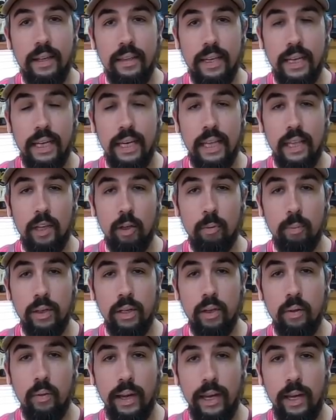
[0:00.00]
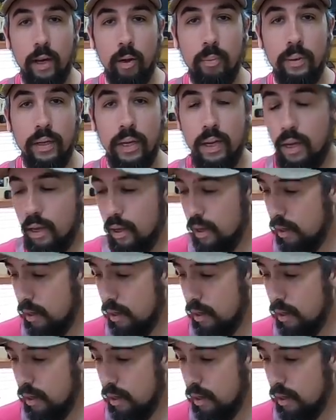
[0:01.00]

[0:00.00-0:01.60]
I think any little bit will help.